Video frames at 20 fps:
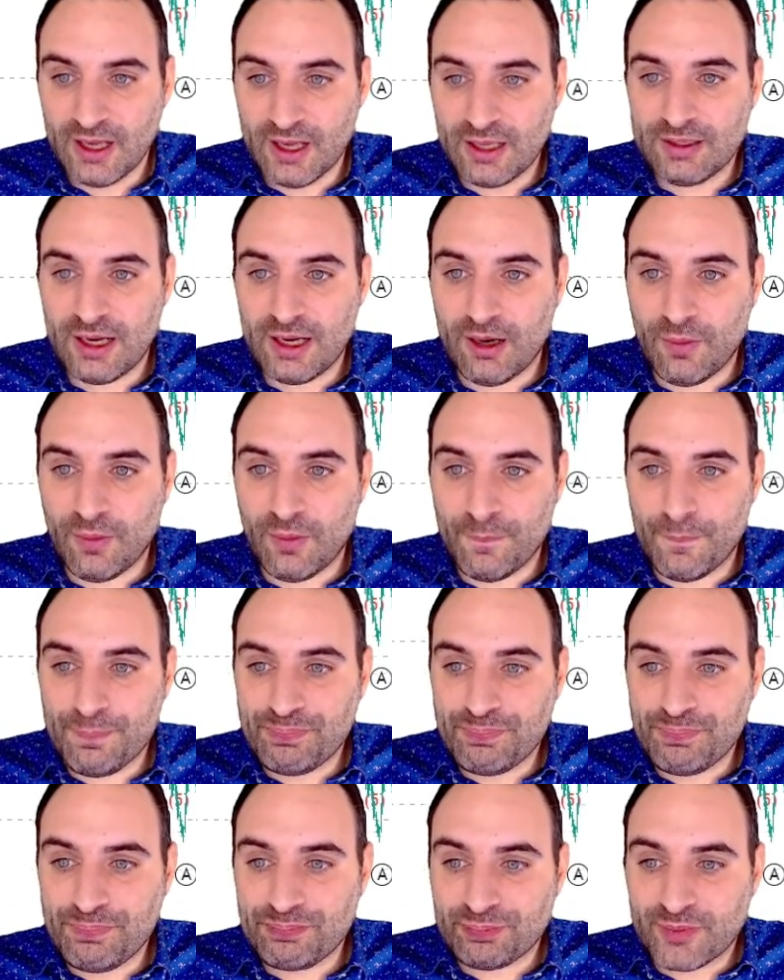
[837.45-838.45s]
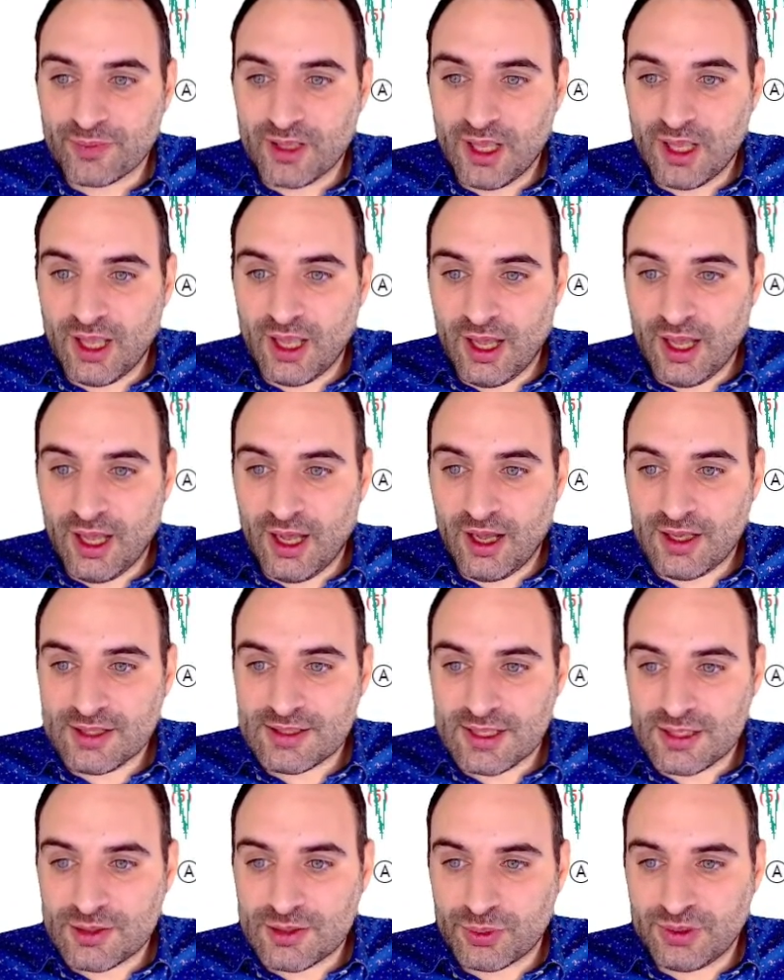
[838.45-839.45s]
Now,
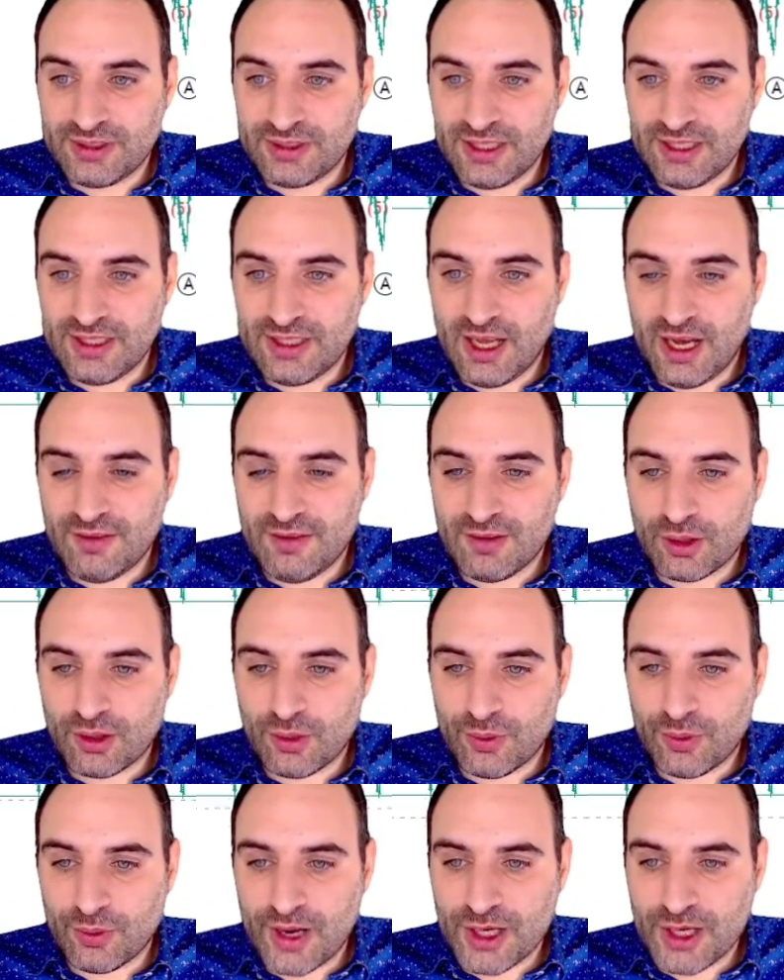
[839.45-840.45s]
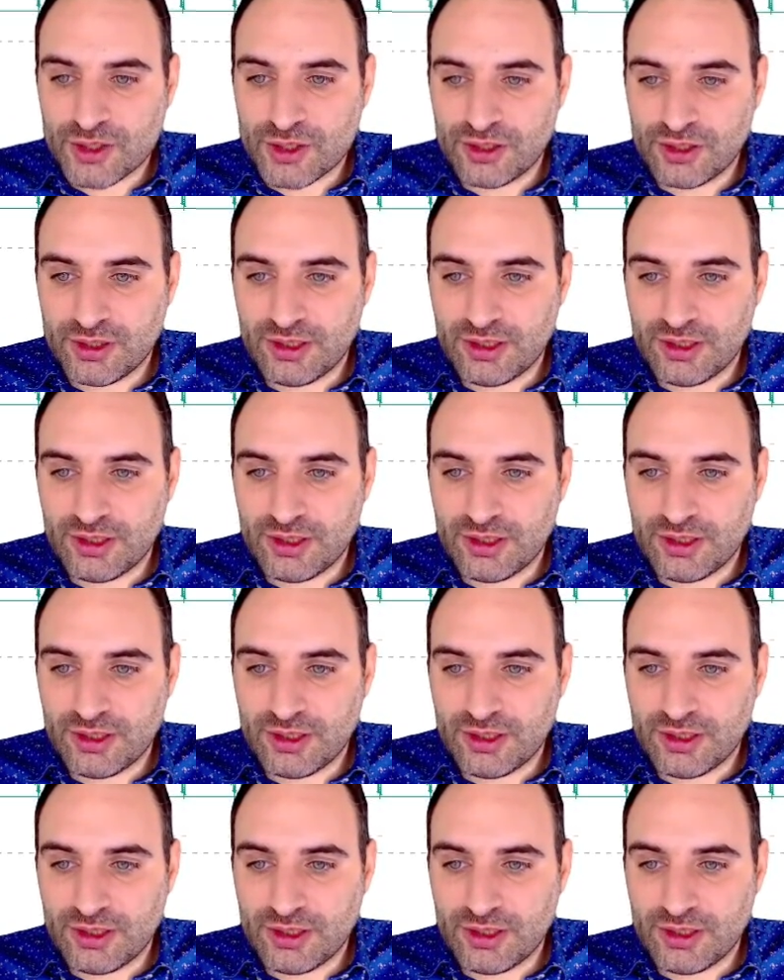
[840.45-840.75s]
since we did have a correction here, a